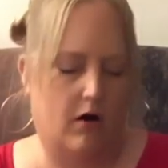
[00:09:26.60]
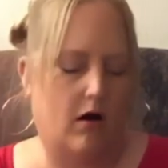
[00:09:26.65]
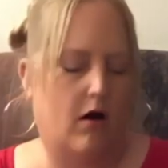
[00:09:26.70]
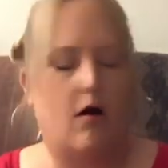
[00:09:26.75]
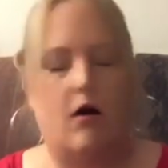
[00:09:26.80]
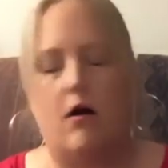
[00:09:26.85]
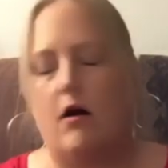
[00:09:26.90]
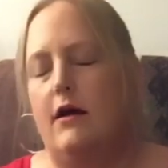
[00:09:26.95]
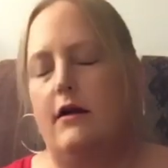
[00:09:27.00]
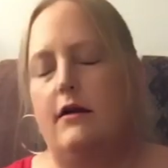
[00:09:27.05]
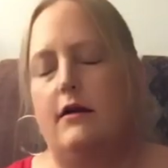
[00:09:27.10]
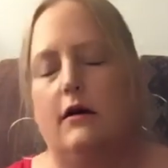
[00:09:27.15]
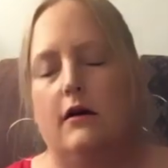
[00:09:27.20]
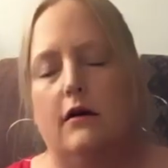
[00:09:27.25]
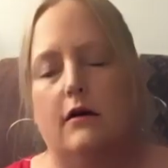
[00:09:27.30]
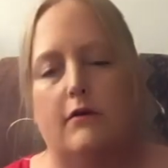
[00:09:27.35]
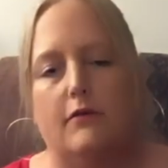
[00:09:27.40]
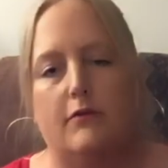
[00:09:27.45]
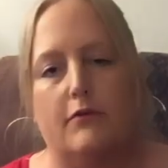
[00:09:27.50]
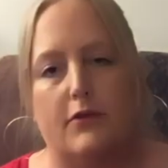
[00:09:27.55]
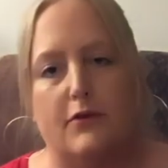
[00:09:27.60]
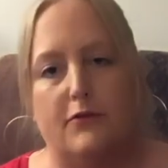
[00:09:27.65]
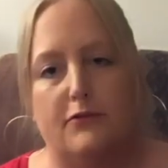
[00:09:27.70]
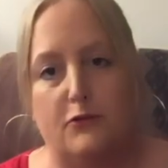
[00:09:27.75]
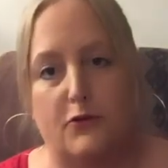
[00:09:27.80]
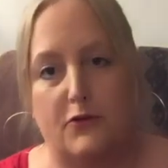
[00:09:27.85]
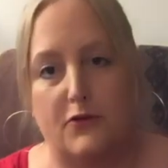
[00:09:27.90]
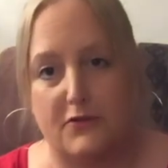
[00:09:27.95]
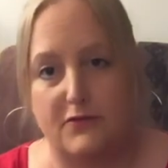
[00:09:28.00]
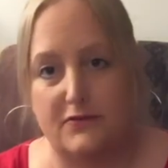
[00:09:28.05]
on the
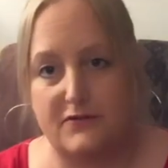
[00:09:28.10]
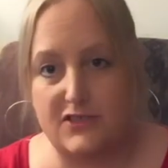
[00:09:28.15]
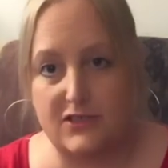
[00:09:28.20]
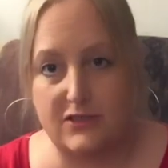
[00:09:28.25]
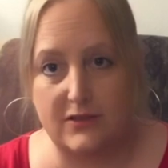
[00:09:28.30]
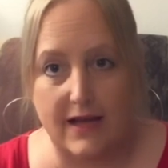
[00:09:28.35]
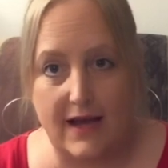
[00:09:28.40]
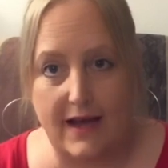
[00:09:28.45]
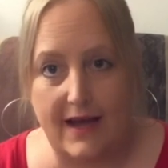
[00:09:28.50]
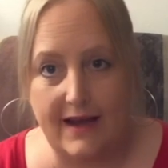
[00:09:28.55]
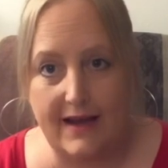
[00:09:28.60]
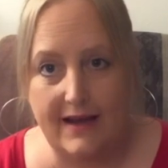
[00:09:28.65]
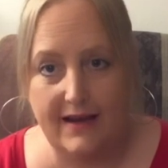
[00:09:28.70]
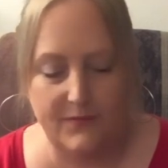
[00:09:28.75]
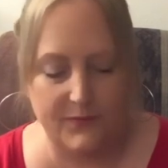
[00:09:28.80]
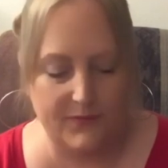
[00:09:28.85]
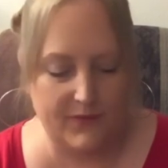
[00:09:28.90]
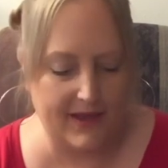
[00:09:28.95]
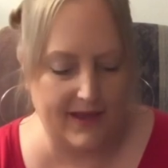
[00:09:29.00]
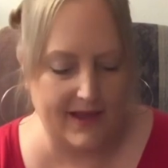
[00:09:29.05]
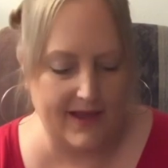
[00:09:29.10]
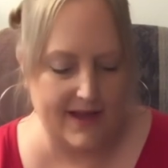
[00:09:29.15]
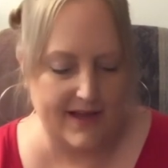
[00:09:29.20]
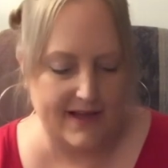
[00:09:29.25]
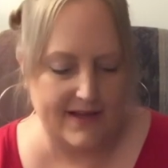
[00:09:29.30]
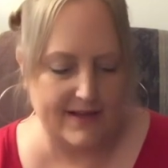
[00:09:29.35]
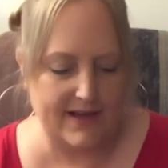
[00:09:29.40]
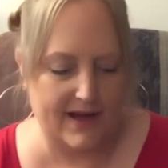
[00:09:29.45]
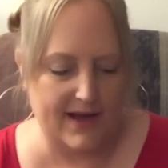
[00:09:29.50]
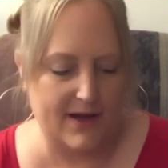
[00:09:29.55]
4th of July.
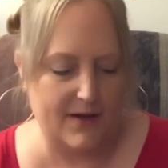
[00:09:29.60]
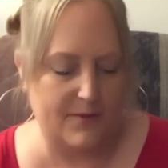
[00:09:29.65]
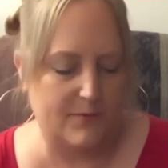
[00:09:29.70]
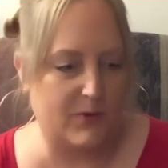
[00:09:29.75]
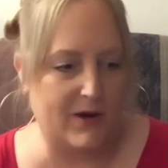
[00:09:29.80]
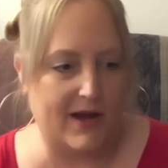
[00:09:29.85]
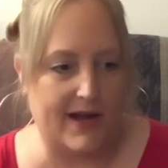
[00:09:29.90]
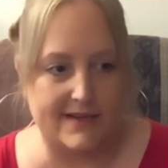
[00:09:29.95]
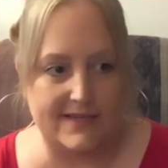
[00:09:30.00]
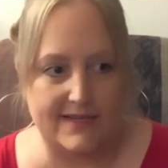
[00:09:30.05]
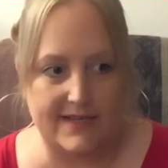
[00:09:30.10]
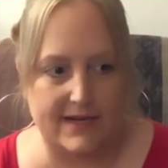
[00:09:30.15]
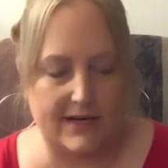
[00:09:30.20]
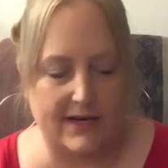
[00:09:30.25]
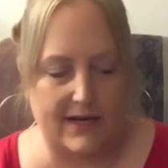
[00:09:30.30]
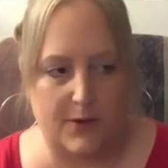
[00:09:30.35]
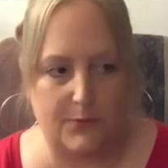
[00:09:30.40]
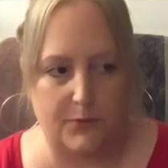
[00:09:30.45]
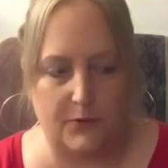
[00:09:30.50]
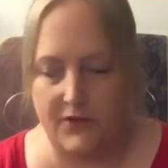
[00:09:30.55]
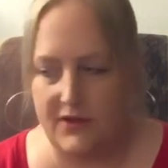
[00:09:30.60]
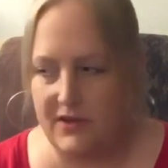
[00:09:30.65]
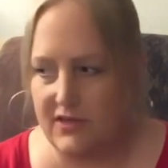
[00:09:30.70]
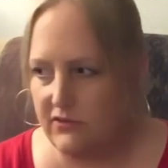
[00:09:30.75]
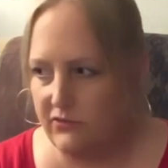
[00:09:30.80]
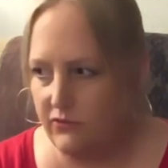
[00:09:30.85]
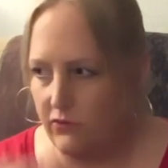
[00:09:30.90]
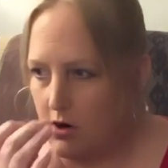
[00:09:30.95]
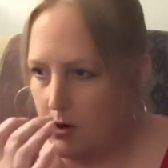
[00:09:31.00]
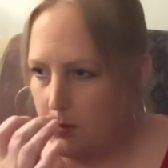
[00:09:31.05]
Um, we had to get a couple things
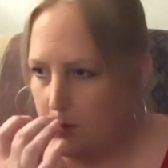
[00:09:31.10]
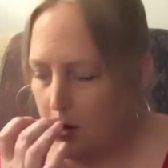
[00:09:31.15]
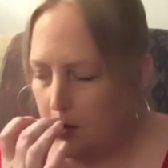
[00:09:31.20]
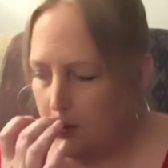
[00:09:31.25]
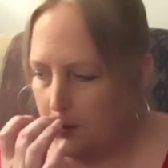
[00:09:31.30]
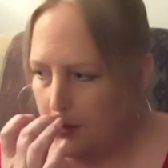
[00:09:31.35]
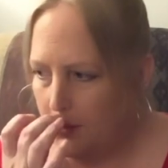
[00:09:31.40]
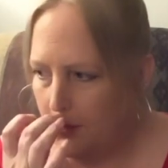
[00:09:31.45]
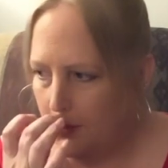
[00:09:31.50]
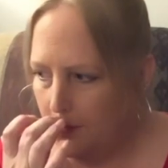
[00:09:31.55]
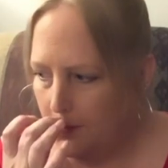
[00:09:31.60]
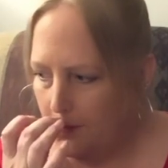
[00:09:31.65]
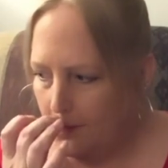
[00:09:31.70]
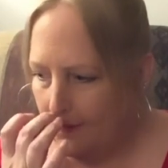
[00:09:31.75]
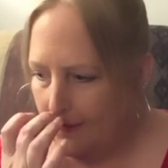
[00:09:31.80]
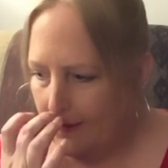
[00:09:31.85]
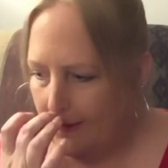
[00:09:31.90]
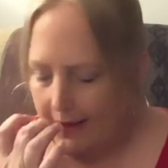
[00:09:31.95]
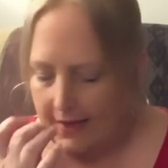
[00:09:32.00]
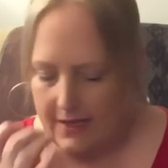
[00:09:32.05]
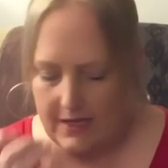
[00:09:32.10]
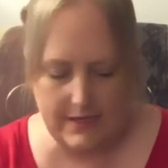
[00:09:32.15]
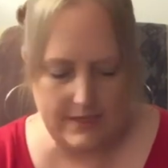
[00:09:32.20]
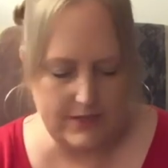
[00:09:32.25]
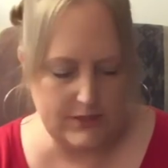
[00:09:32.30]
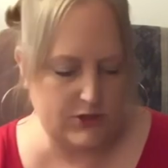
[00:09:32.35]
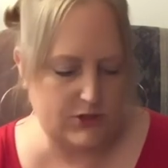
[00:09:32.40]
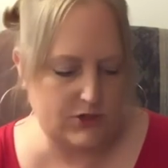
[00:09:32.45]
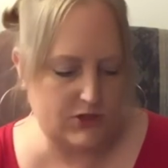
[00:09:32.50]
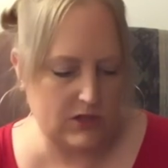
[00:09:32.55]
for our barbecue.
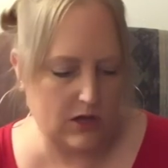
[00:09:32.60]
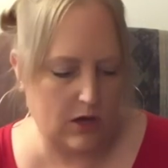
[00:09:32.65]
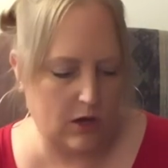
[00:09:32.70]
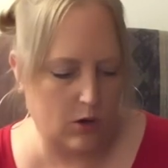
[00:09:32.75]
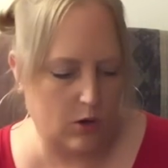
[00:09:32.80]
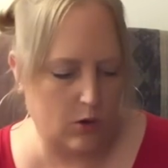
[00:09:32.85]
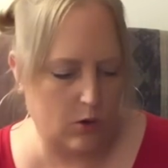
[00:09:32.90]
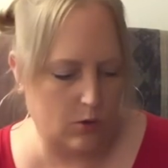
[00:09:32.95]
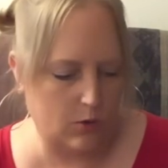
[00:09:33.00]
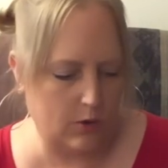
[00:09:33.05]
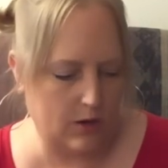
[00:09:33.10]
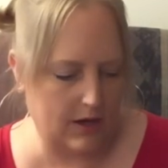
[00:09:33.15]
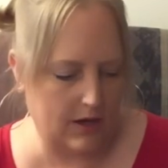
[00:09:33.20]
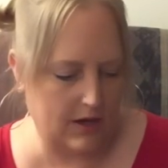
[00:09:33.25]
So,